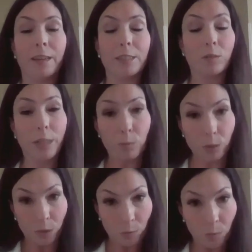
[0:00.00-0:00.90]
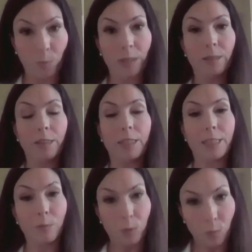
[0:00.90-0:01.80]
So that was one thing,
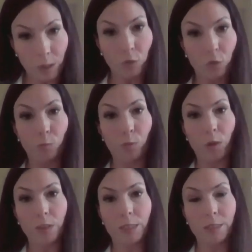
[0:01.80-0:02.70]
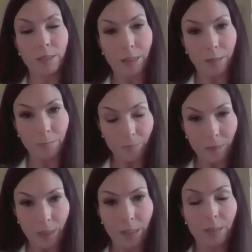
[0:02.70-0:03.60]
that we wanted to broaden
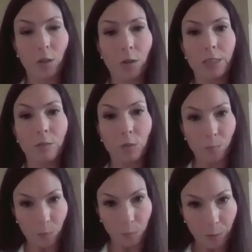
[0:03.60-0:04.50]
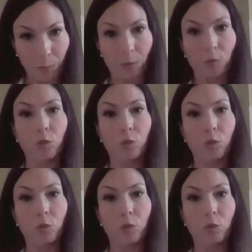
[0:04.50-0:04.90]
the target group for people